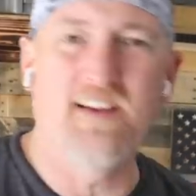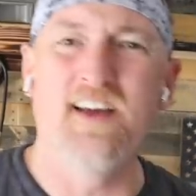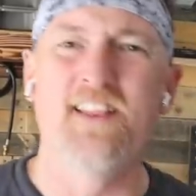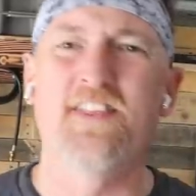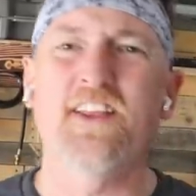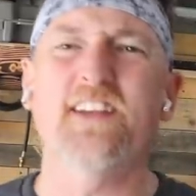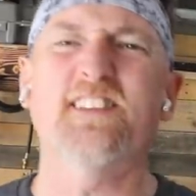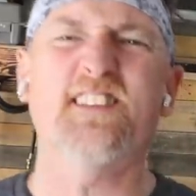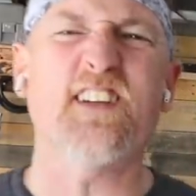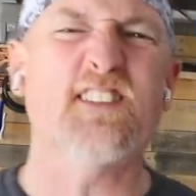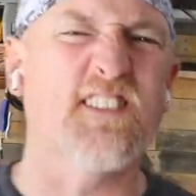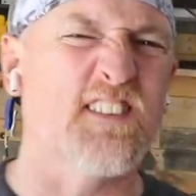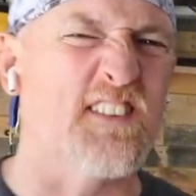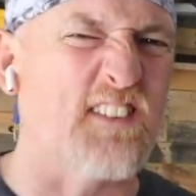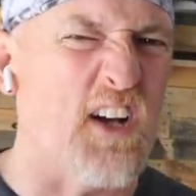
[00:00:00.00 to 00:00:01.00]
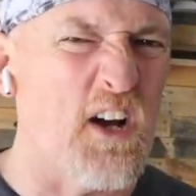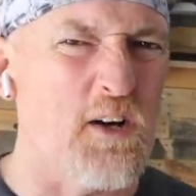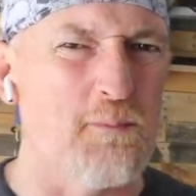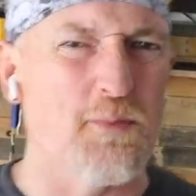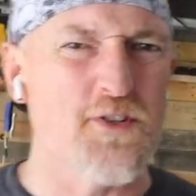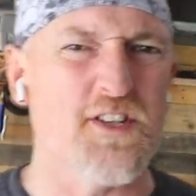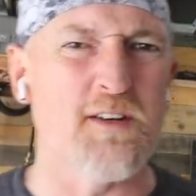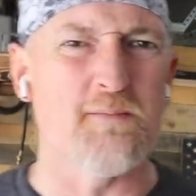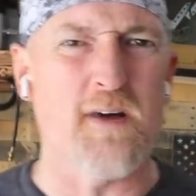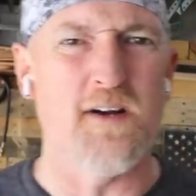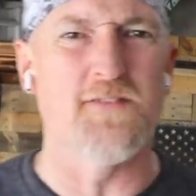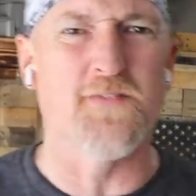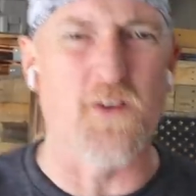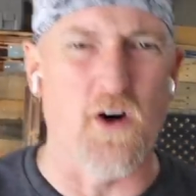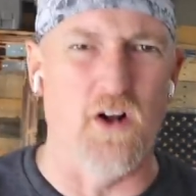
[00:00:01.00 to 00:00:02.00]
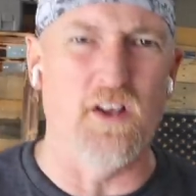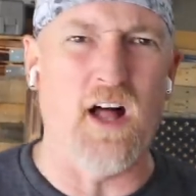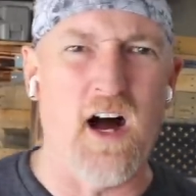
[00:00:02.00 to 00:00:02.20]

And the thing that sucks is it's 100% my fault.